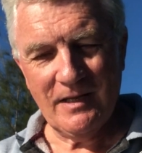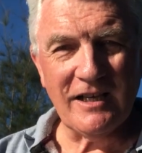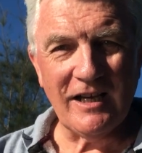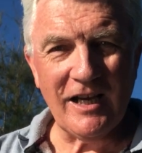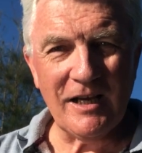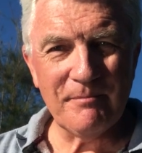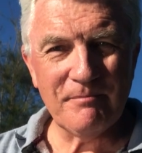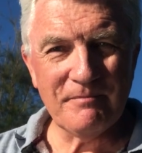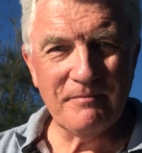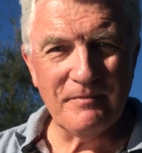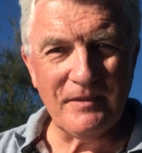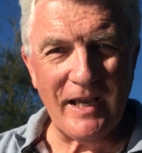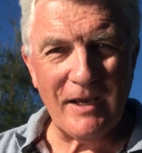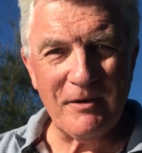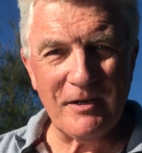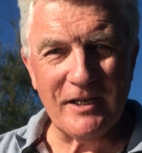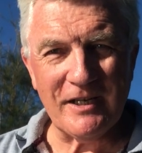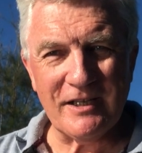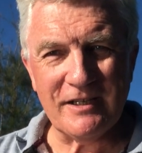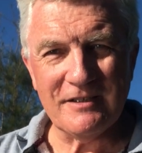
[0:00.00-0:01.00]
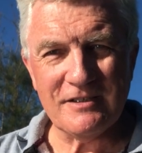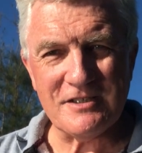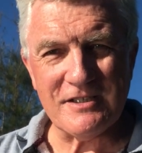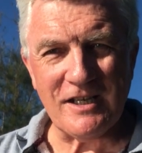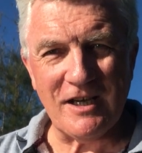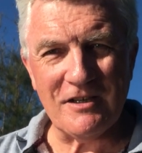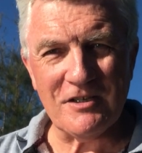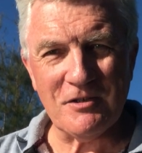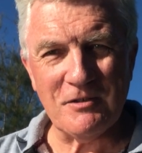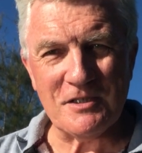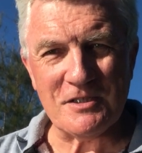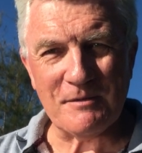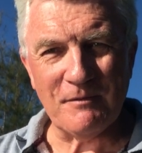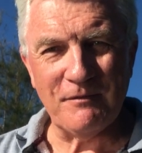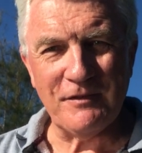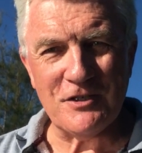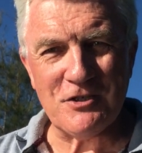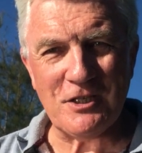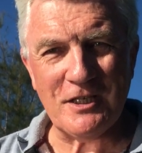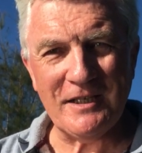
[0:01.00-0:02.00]
I'm now going to start doing some
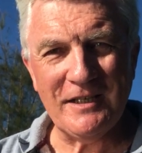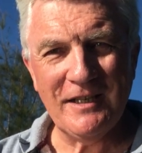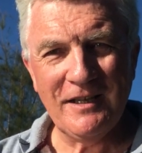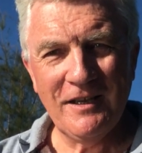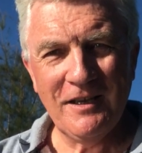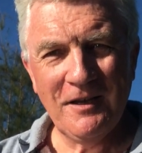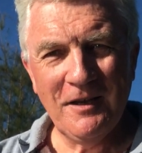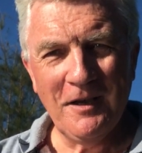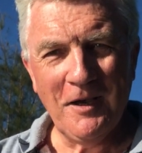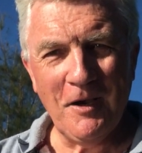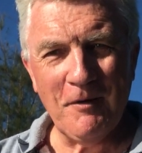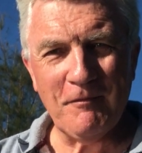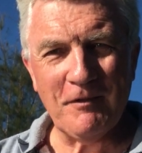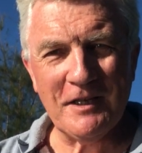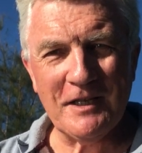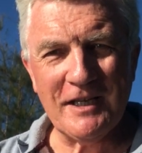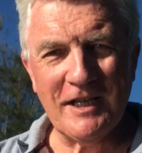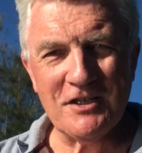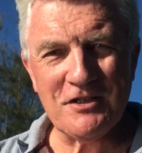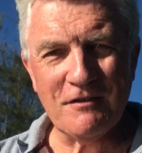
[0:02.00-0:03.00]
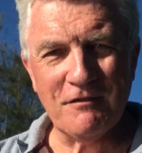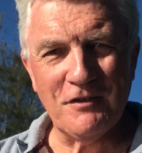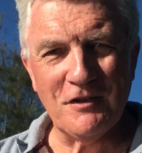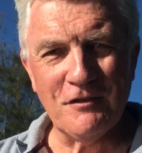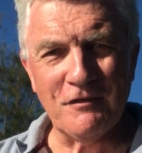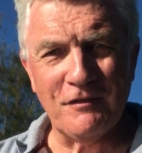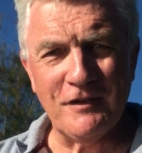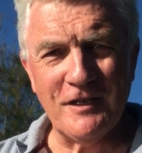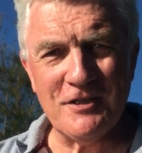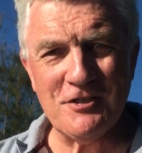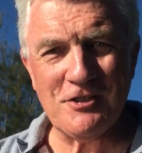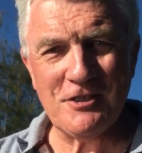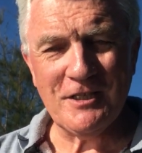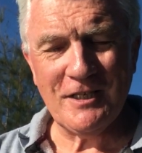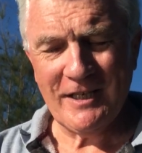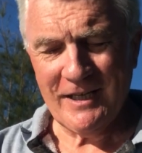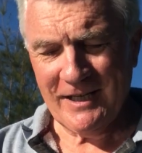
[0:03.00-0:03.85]
fishing, hopefully catch a few fish.